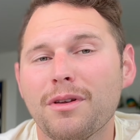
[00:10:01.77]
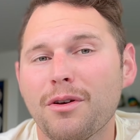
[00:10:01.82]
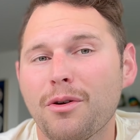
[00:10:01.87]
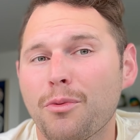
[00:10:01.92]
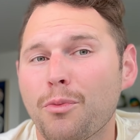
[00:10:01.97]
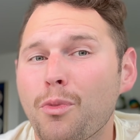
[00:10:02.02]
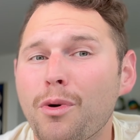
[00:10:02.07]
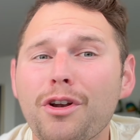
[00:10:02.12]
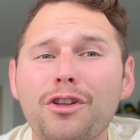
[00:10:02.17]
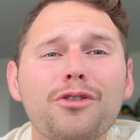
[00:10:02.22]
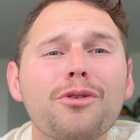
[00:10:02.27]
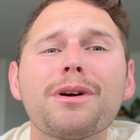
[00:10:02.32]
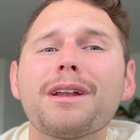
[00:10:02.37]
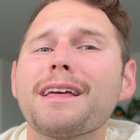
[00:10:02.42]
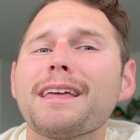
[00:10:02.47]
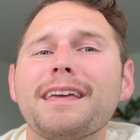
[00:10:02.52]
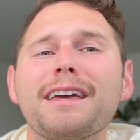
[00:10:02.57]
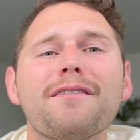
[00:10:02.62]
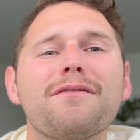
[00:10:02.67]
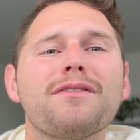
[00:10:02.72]
What are you going
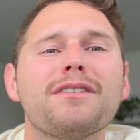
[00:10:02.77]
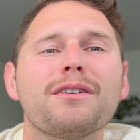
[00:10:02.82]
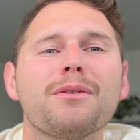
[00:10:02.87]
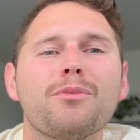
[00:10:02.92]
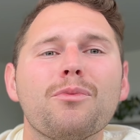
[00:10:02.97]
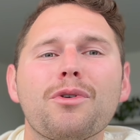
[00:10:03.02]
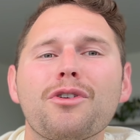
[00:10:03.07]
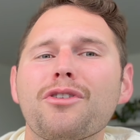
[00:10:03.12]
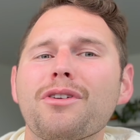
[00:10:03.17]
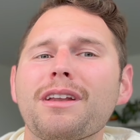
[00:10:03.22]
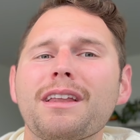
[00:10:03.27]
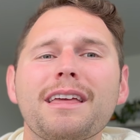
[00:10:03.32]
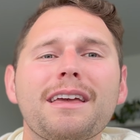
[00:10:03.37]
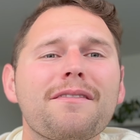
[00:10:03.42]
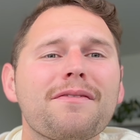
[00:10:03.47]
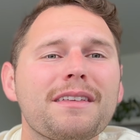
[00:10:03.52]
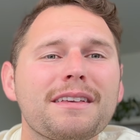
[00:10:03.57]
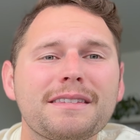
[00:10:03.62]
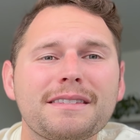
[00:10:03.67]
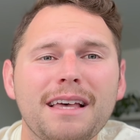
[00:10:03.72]
to give
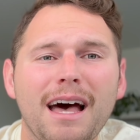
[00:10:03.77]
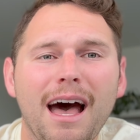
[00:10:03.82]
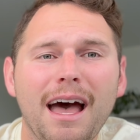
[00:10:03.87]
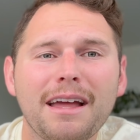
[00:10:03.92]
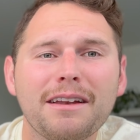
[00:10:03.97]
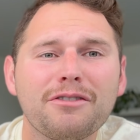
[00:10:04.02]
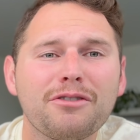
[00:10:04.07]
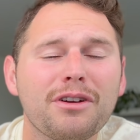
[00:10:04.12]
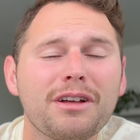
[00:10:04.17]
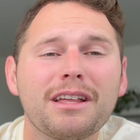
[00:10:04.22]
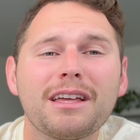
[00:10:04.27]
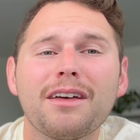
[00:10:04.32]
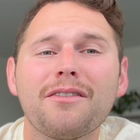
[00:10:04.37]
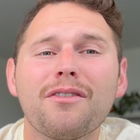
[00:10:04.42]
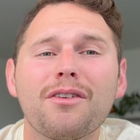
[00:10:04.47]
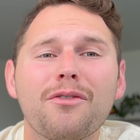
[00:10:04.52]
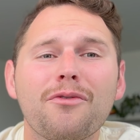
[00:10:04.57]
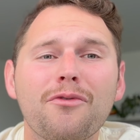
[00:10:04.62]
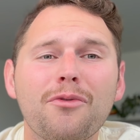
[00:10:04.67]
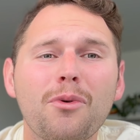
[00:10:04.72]
the site? You're going to give
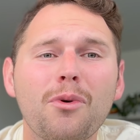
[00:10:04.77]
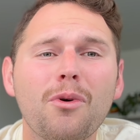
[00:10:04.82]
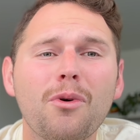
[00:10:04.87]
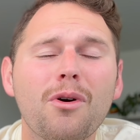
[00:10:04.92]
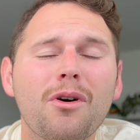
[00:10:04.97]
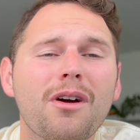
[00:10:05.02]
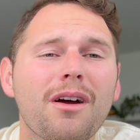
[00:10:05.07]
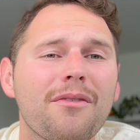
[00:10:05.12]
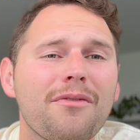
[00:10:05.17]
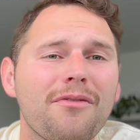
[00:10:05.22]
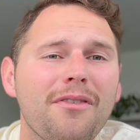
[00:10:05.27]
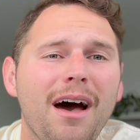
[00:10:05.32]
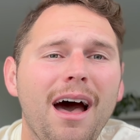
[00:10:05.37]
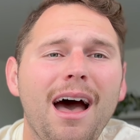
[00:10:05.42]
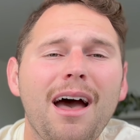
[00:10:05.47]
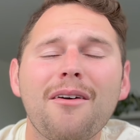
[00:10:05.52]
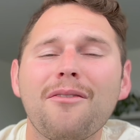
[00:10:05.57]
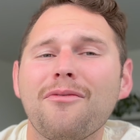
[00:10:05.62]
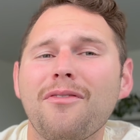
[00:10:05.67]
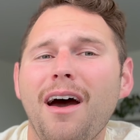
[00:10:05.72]
it a 4, a
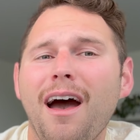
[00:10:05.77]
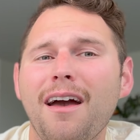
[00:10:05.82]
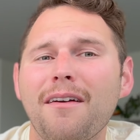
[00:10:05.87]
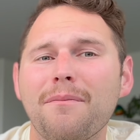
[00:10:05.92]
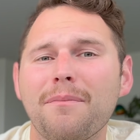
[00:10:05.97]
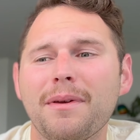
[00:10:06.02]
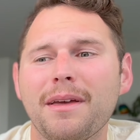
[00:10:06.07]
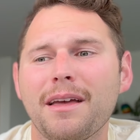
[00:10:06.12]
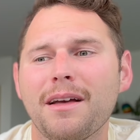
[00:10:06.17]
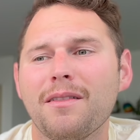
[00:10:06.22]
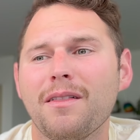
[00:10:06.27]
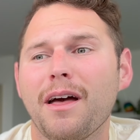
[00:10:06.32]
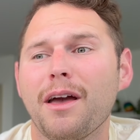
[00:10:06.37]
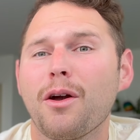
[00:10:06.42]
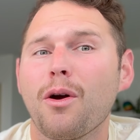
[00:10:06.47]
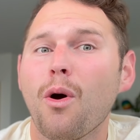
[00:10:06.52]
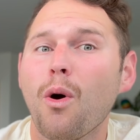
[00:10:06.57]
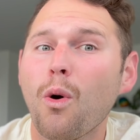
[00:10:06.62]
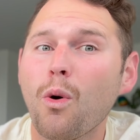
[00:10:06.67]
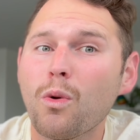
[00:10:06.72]
5, 5 being like,
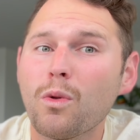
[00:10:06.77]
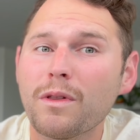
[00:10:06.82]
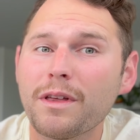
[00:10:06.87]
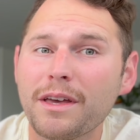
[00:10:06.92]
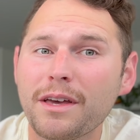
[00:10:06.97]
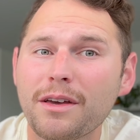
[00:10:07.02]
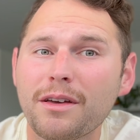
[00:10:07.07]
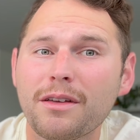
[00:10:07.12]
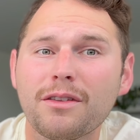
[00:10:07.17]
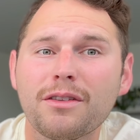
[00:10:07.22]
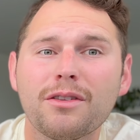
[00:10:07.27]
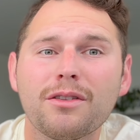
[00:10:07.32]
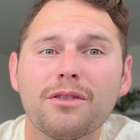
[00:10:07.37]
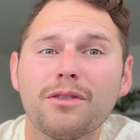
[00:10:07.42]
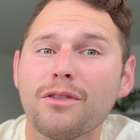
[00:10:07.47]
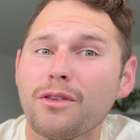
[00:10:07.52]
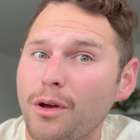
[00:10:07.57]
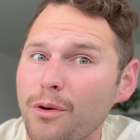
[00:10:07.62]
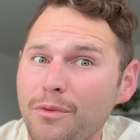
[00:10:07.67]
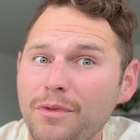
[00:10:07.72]
holy,
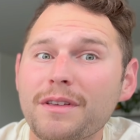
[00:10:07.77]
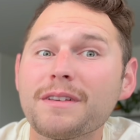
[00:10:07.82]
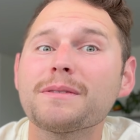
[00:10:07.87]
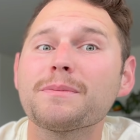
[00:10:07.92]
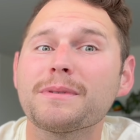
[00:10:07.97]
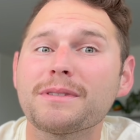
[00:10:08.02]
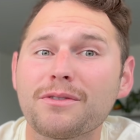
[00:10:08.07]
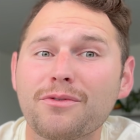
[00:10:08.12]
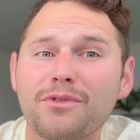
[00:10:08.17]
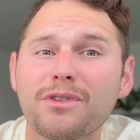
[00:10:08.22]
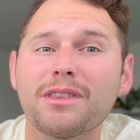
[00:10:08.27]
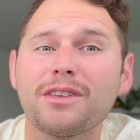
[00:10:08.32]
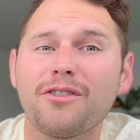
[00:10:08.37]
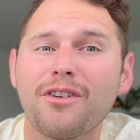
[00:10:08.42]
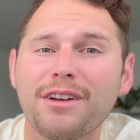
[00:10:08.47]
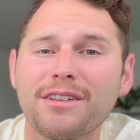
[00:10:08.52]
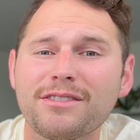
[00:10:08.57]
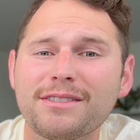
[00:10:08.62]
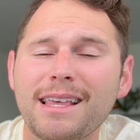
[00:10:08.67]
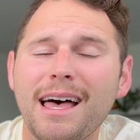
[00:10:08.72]
this was a really
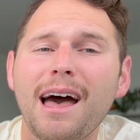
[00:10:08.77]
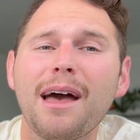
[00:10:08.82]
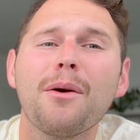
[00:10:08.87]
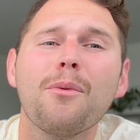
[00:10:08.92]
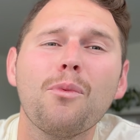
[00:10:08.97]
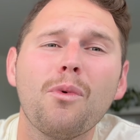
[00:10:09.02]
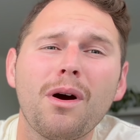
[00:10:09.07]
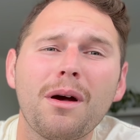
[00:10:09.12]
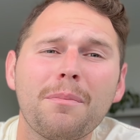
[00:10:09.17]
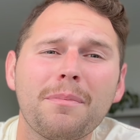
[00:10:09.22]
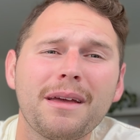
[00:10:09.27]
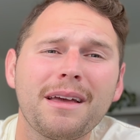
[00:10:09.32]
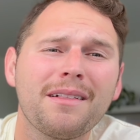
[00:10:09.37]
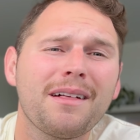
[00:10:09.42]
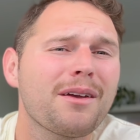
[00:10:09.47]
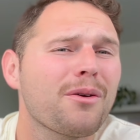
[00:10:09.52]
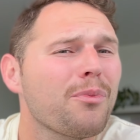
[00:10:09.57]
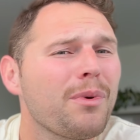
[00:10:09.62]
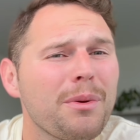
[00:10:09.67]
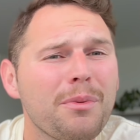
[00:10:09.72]
great site. 1 being
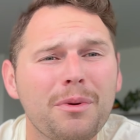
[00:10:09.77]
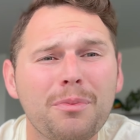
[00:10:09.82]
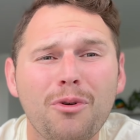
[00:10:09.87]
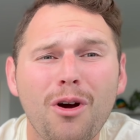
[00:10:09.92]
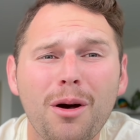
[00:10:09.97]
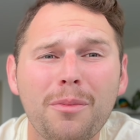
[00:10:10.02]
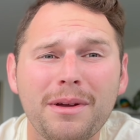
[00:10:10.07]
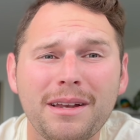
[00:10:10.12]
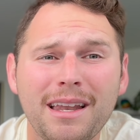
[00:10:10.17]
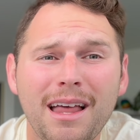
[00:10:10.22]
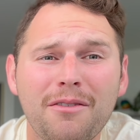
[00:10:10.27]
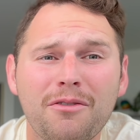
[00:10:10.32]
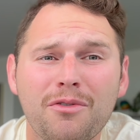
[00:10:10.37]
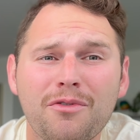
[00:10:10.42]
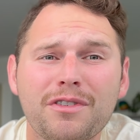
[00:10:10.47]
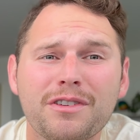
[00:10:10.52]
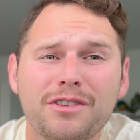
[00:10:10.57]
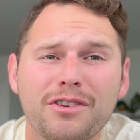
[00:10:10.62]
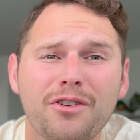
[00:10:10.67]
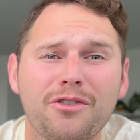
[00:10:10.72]
like, we would probably never
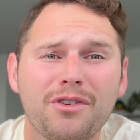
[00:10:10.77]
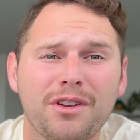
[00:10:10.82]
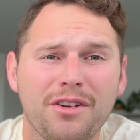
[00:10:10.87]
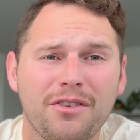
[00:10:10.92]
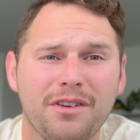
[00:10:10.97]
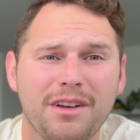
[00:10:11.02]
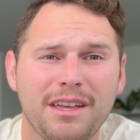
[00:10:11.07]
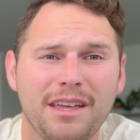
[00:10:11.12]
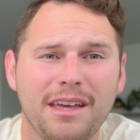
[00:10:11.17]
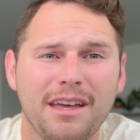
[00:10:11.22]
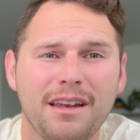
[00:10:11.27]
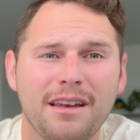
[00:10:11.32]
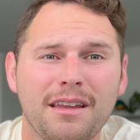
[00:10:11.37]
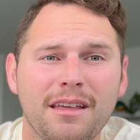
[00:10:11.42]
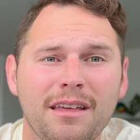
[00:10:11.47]
return here again.